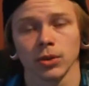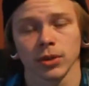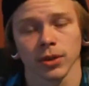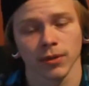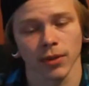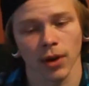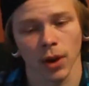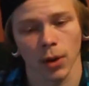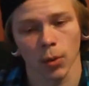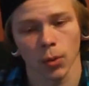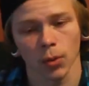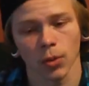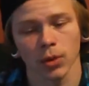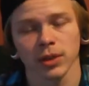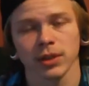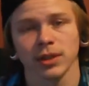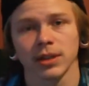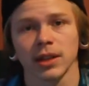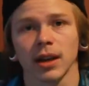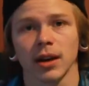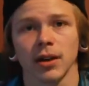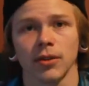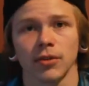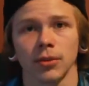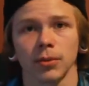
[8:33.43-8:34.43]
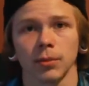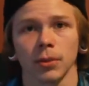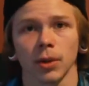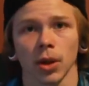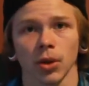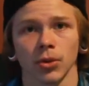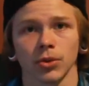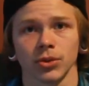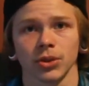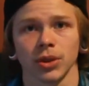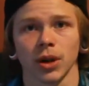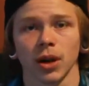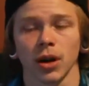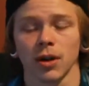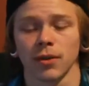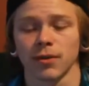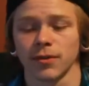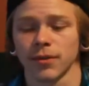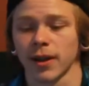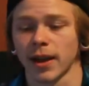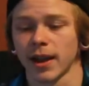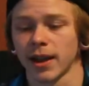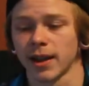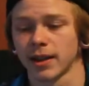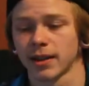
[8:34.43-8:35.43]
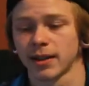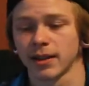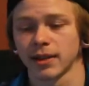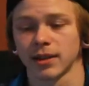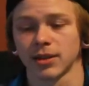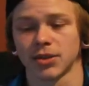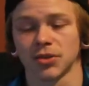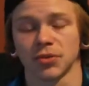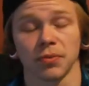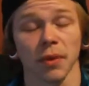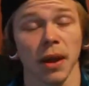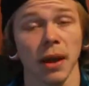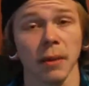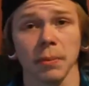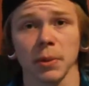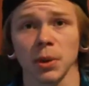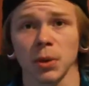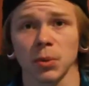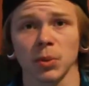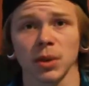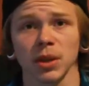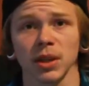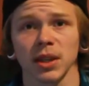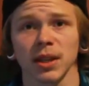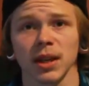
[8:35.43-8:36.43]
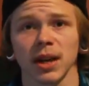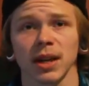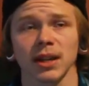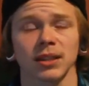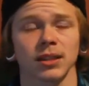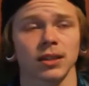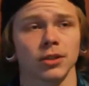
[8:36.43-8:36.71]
I've got one set of them closed off, and it's vaping really nice.